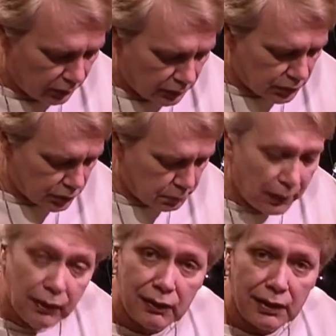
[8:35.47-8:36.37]

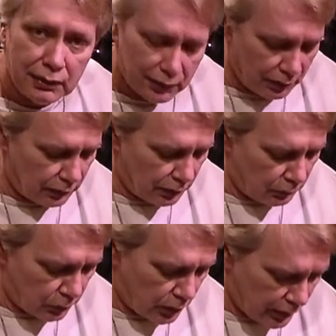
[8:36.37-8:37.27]
spirit
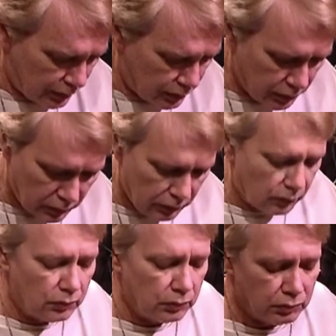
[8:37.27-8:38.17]
would like to
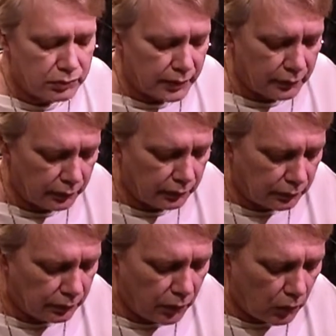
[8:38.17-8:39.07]
send a
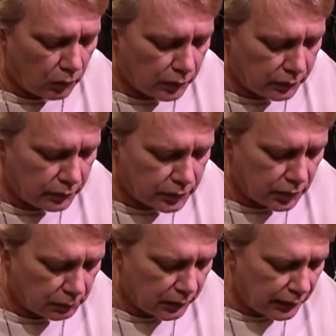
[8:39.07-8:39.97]
card or
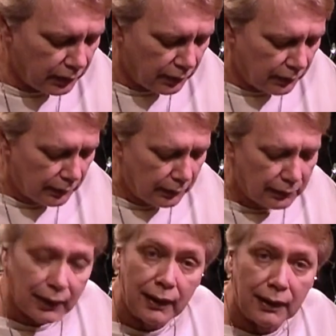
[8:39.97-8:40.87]
something,
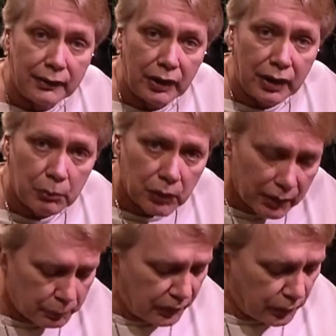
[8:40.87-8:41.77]
you got my
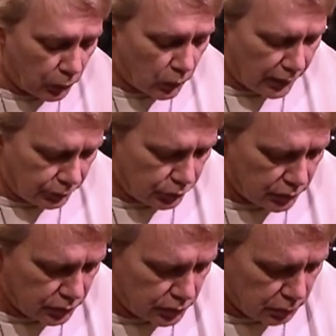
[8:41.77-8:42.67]
P.O.
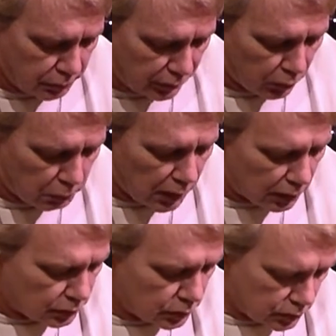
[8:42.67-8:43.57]
address, P.O.
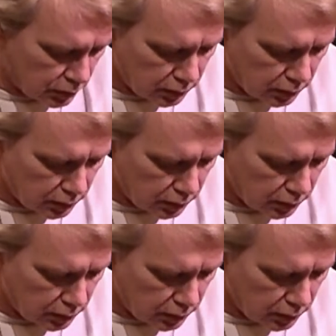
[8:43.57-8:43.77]
box